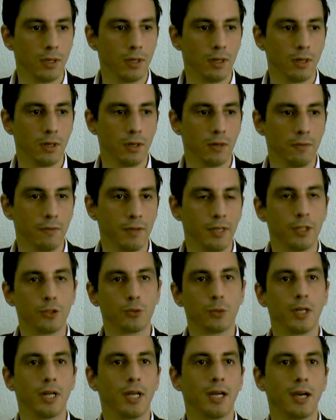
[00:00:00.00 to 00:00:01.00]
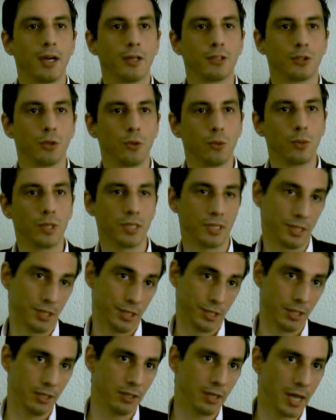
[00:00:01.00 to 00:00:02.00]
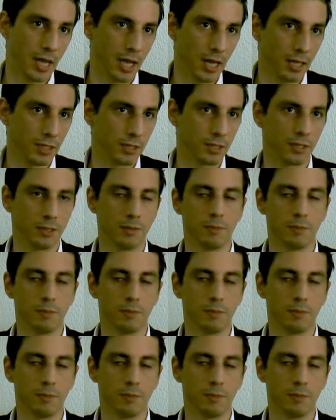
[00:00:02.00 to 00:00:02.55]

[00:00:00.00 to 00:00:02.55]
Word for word: uh, Venezuela has always and still has,